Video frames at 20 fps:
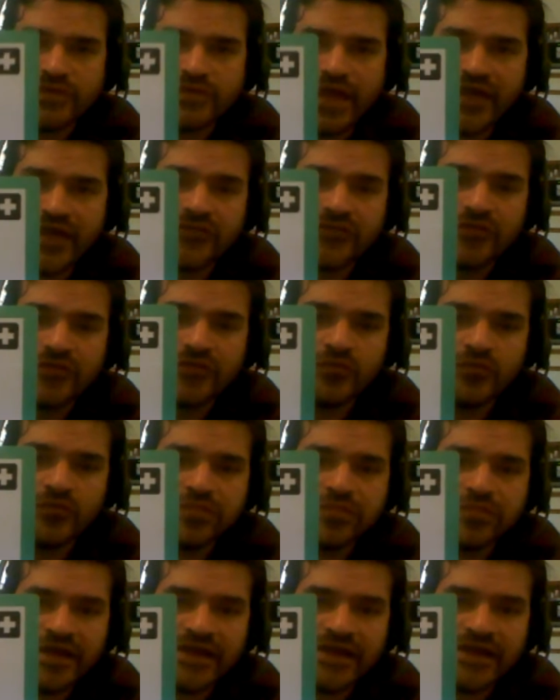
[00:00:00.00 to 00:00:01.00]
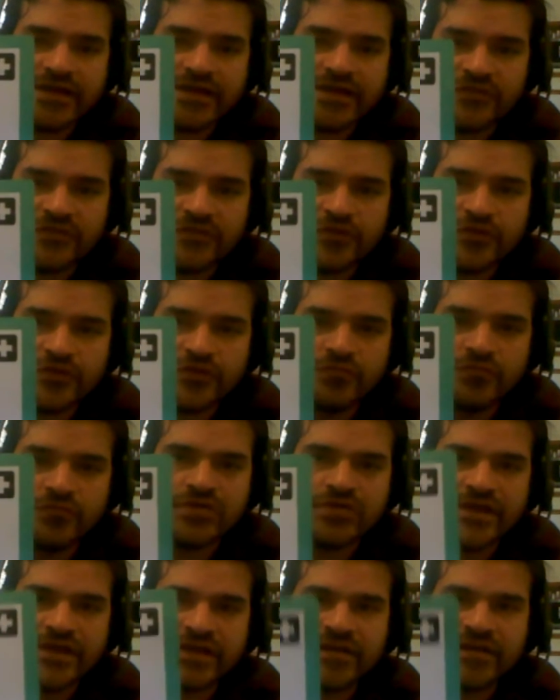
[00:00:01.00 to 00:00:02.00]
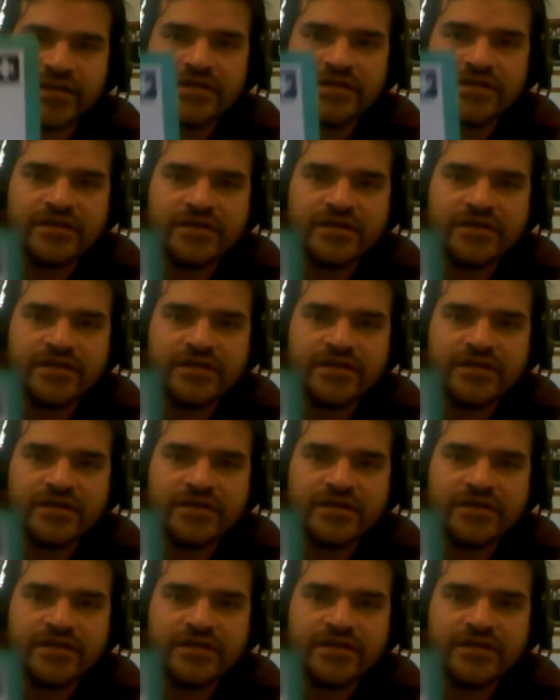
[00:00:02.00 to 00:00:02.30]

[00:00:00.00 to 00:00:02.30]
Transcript: As you blank, so you blank.